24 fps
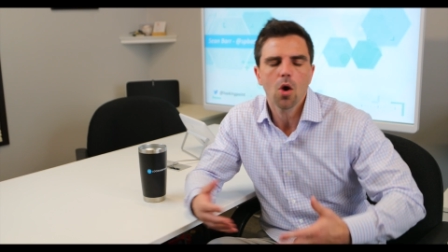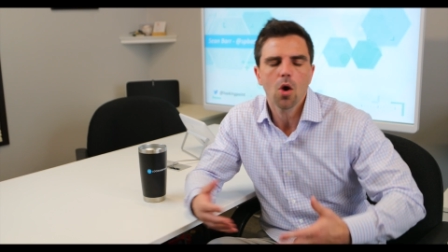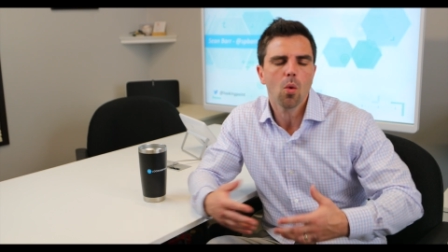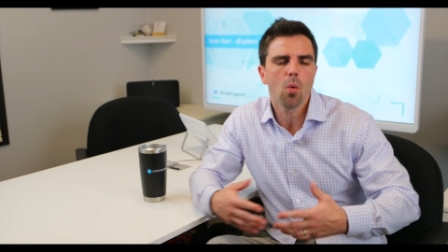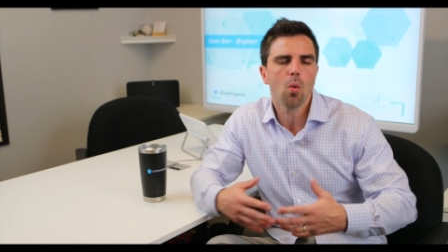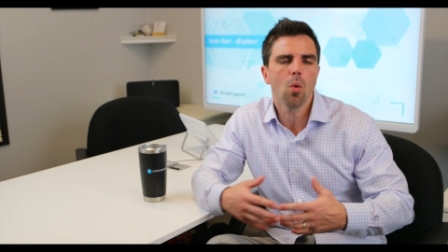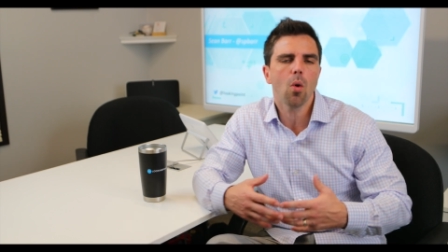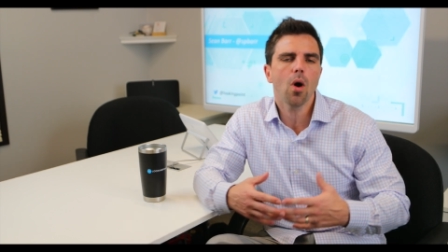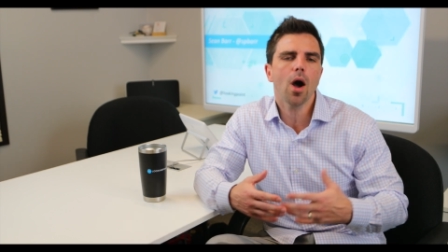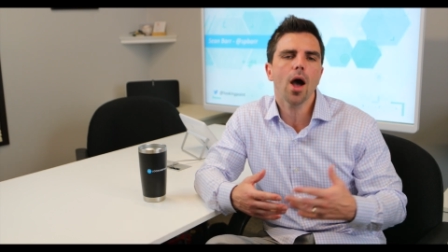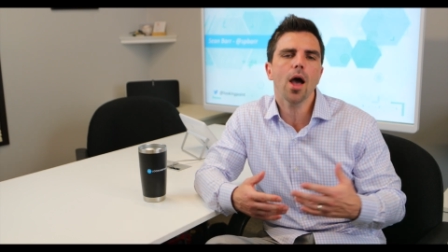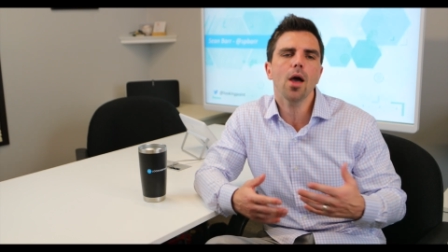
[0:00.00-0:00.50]

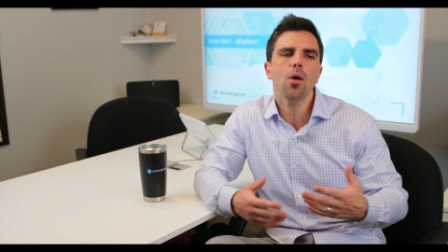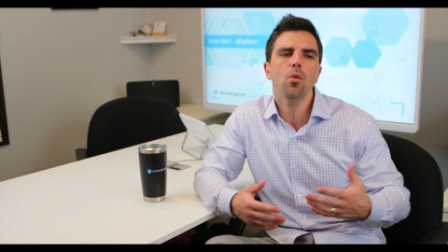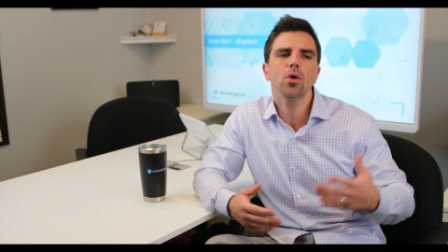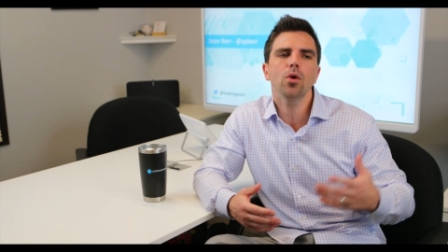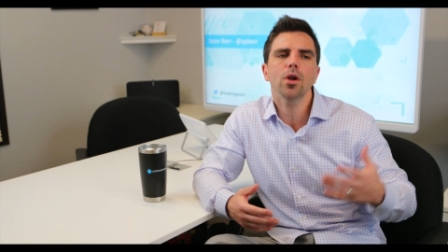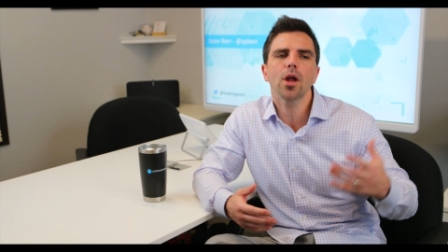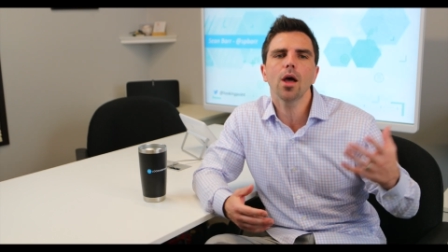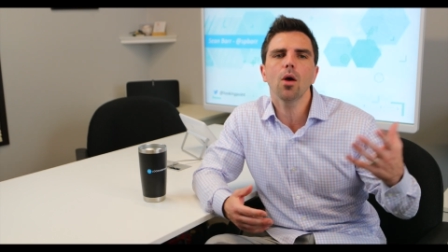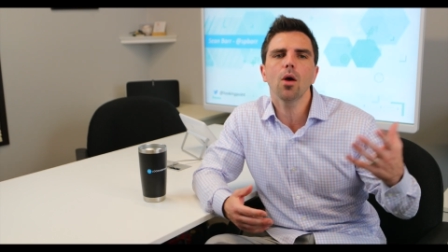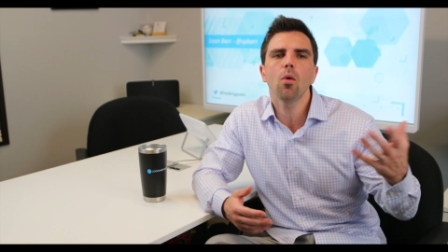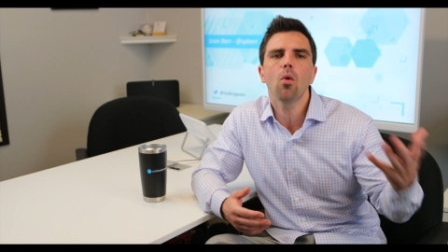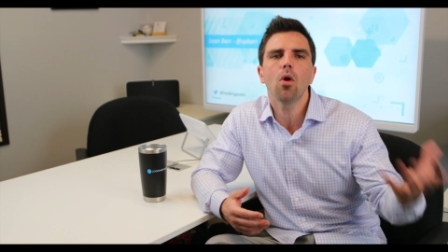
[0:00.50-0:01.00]
Why
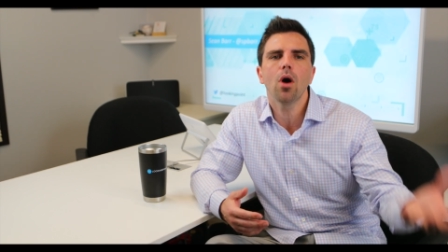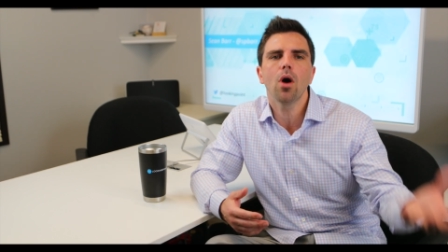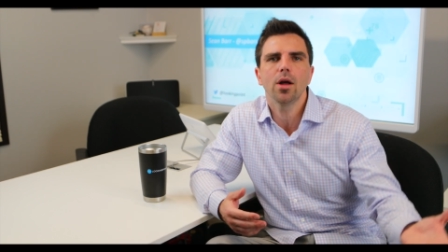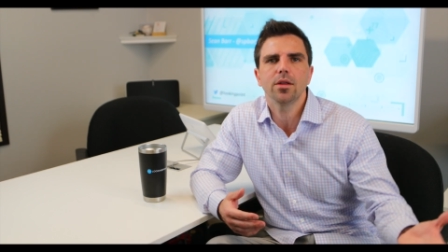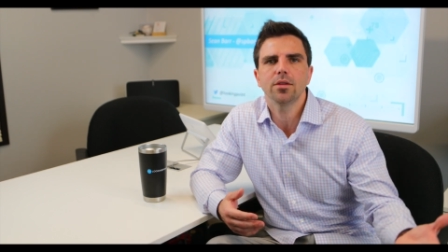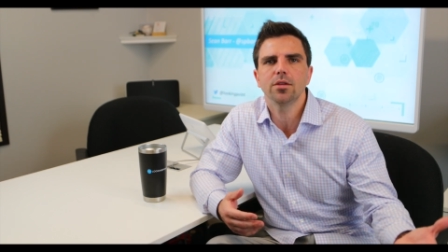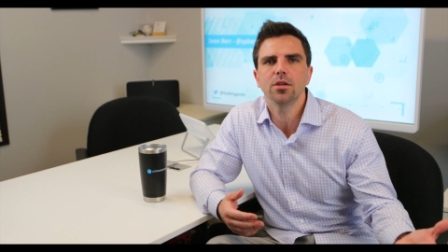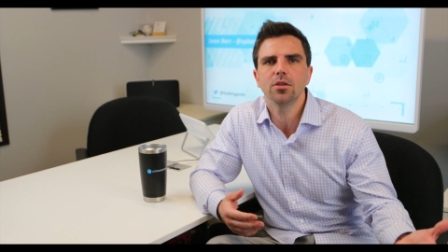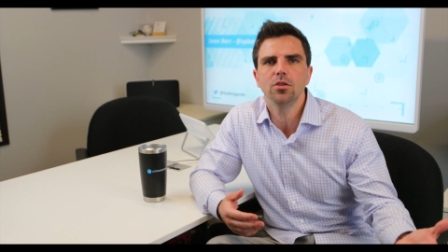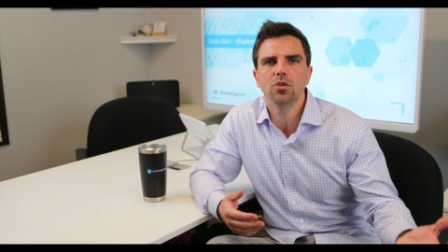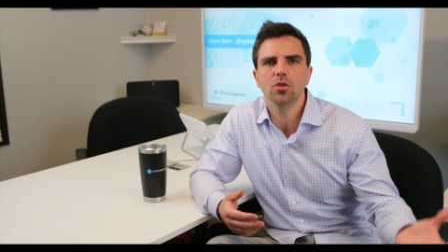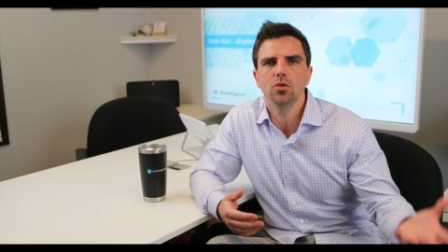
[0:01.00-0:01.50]
would I
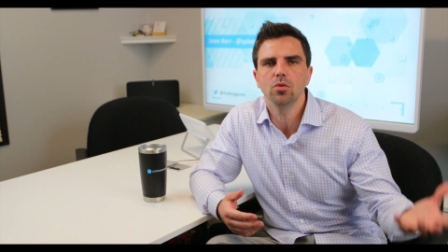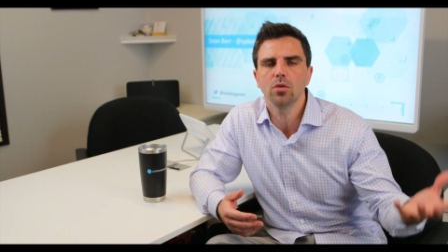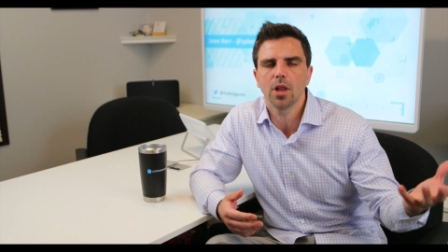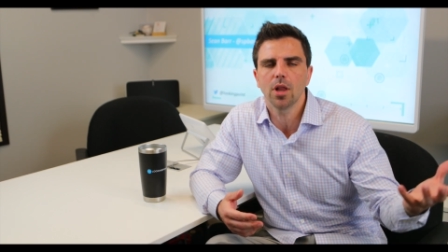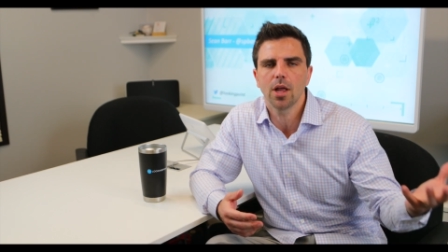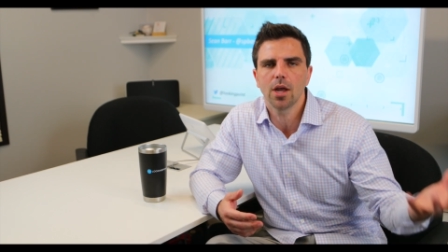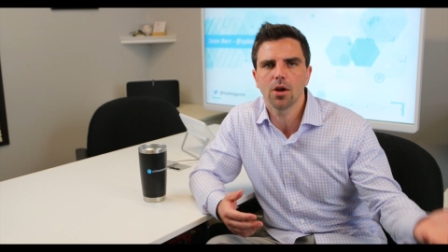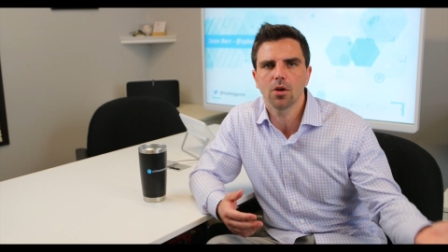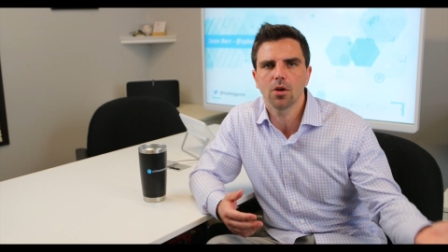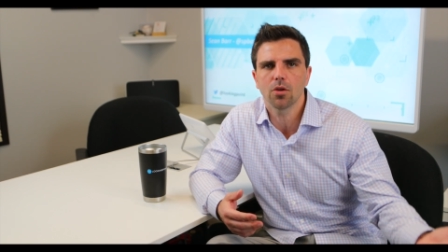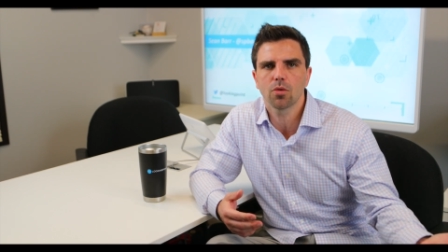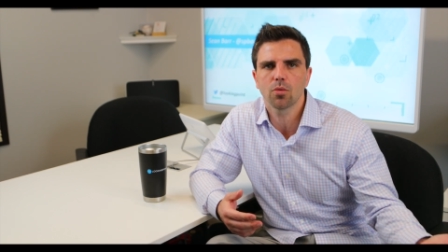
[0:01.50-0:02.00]
want to do
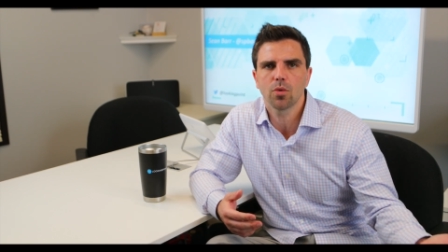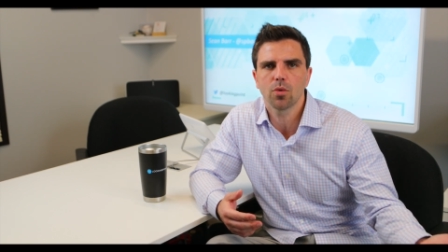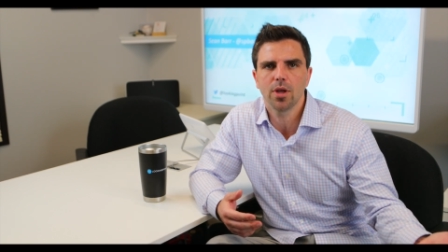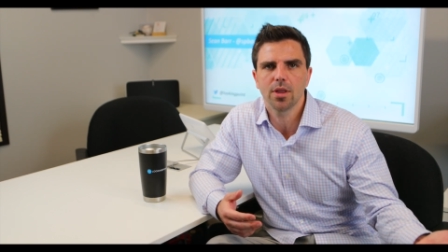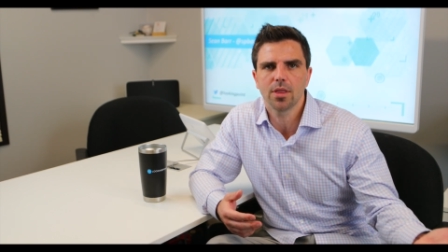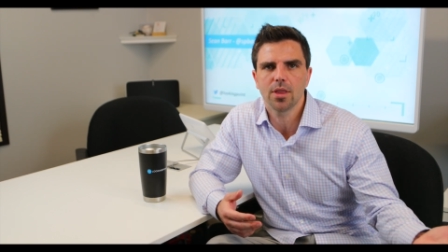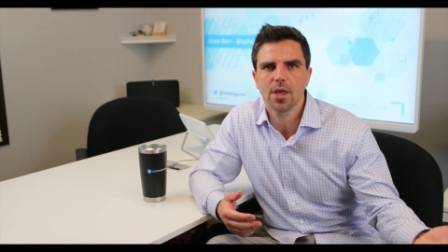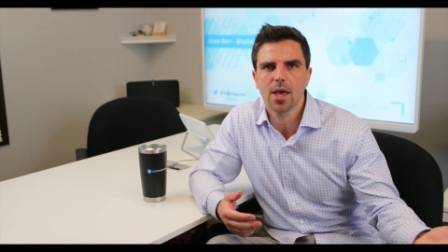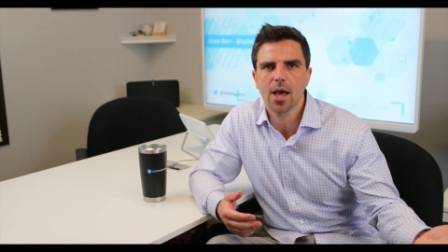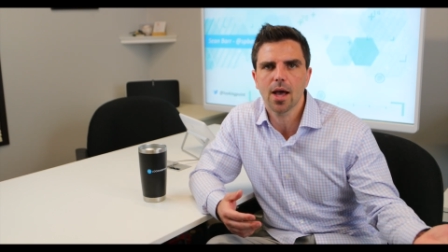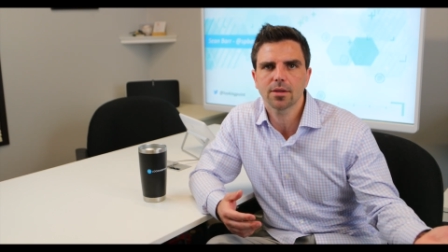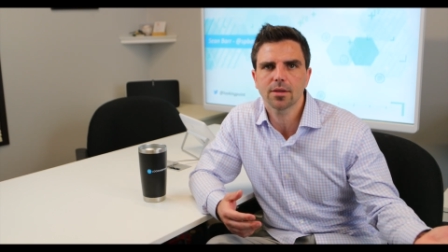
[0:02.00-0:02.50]
layer 3
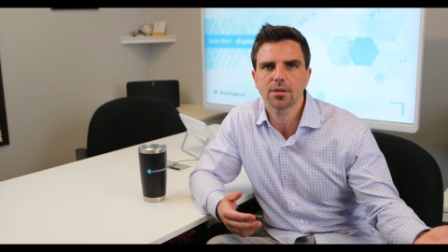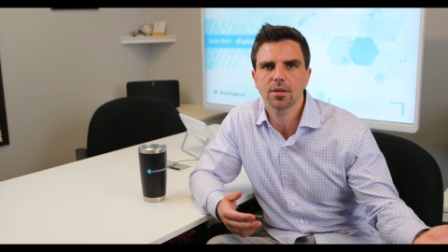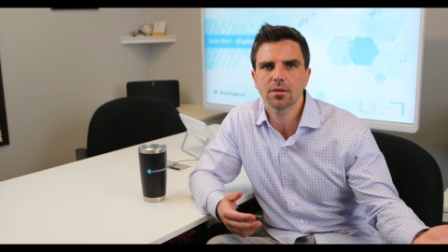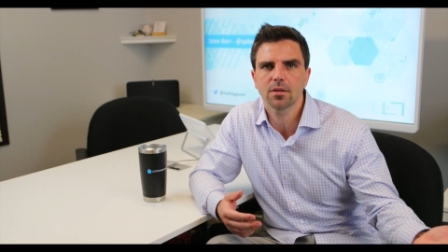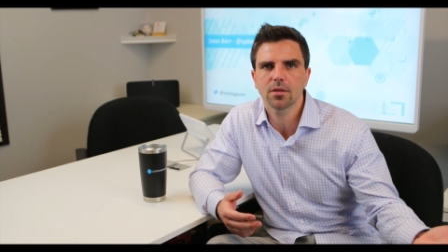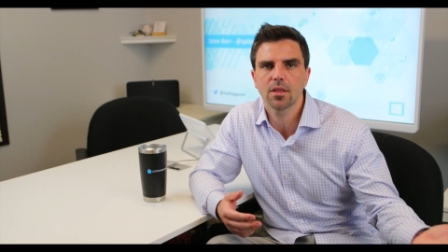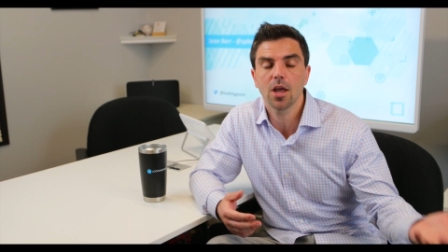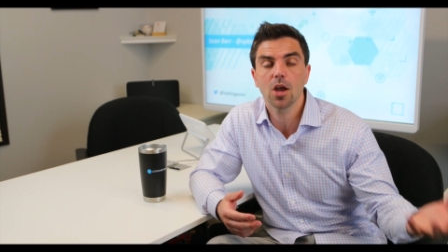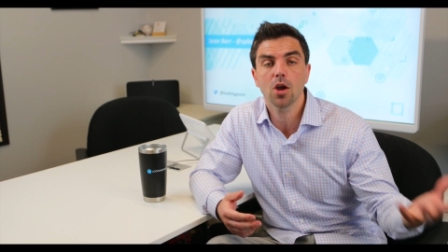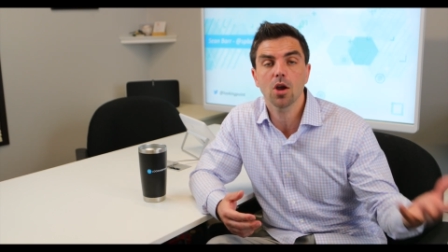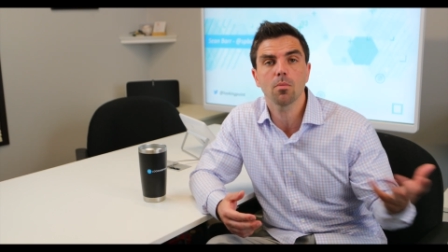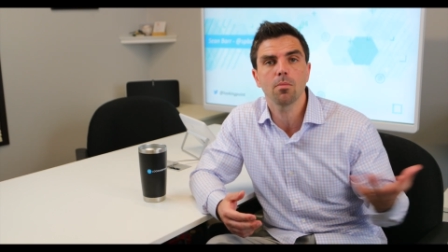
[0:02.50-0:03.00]
at the
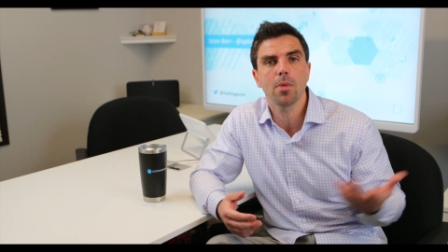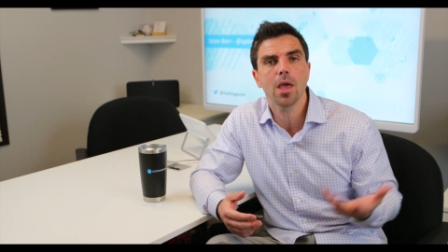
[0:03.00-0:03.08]
access layer?